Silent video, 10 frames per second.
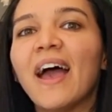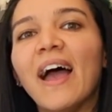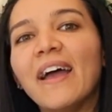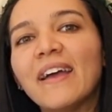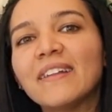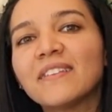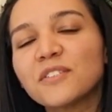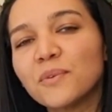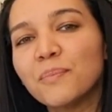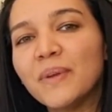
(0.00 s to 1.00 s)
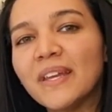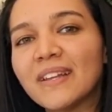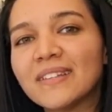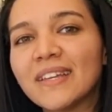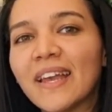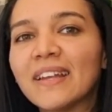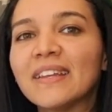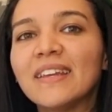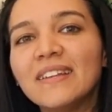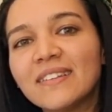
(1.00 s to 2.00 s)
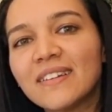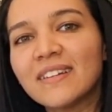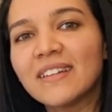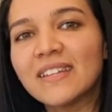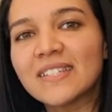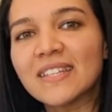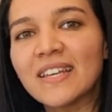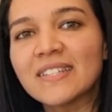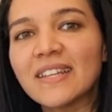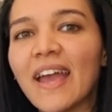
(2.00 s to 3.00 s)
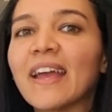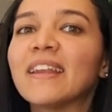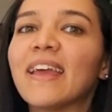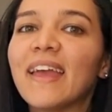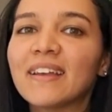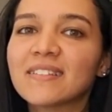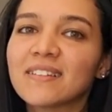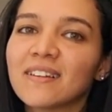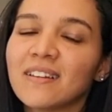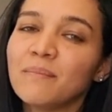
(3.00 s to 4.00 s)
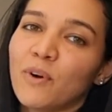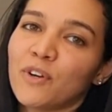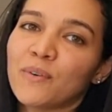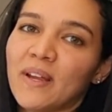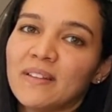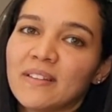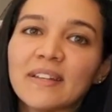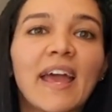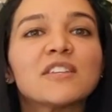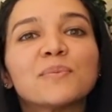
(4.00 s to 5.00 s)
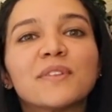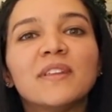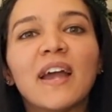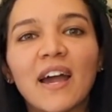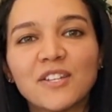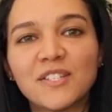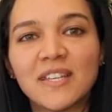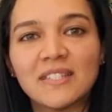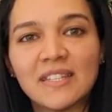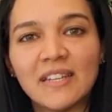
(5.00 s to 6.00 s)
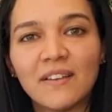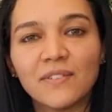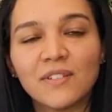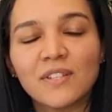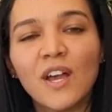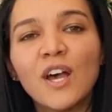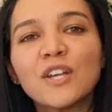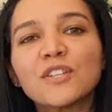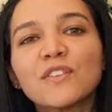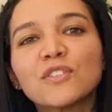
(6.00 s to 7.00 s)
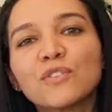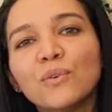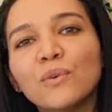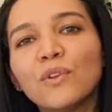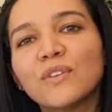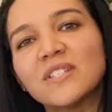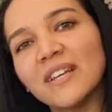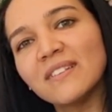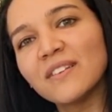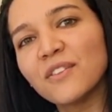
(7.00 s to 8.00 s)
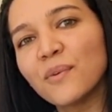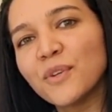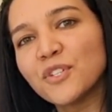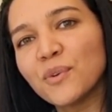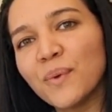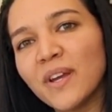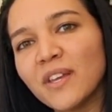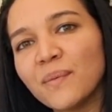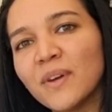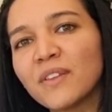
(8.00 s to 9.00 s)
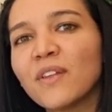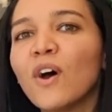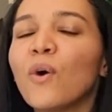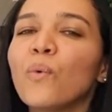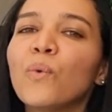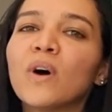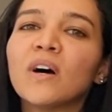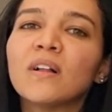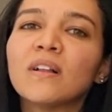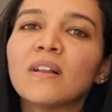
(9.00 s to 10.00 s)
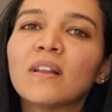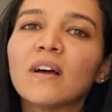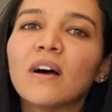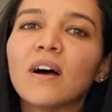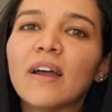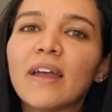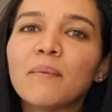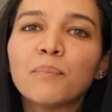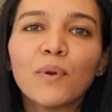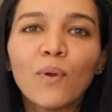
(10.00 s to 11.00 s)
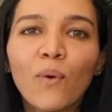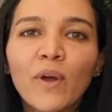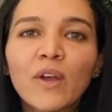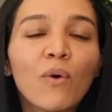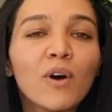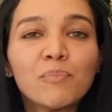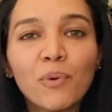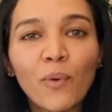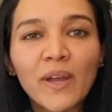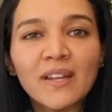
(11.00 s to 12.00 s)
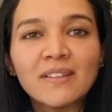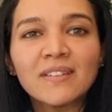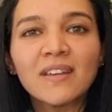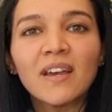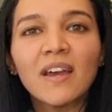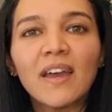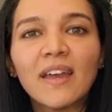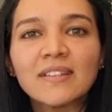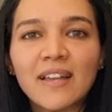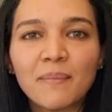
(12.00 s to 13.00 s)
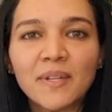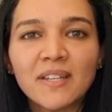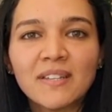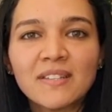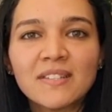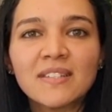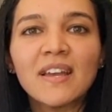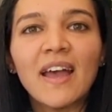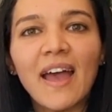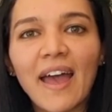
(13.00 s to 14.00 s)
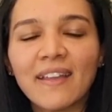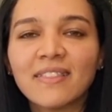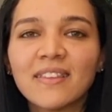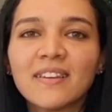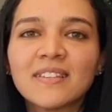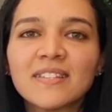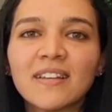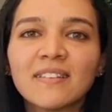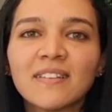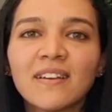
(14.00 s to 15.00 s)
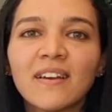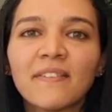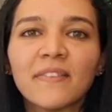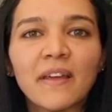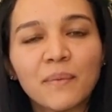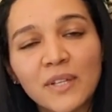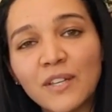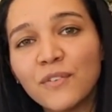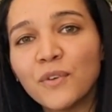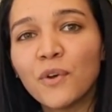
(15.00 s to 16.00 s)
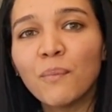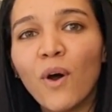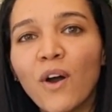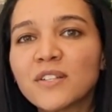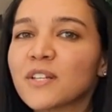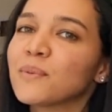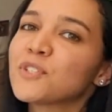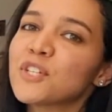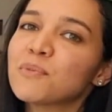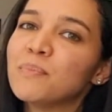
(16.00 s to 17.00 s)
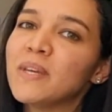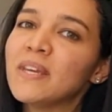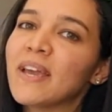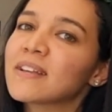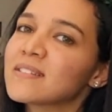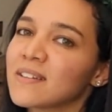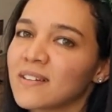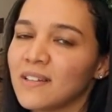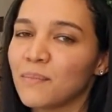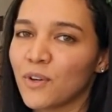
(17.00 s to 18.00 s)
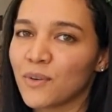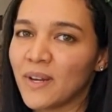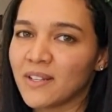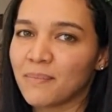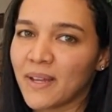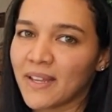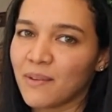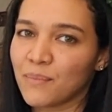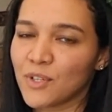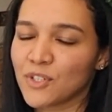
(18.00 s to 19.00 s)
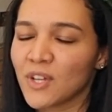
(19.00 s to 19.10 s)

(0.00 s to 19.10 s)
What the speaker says: And this will be yet again internally assessed and externally moderated, as with the IGCSE levels. So the school or center through which you're working with will employ or appoint examiners at the center that will give you your marks. It will just be externally moderated by Cambridge.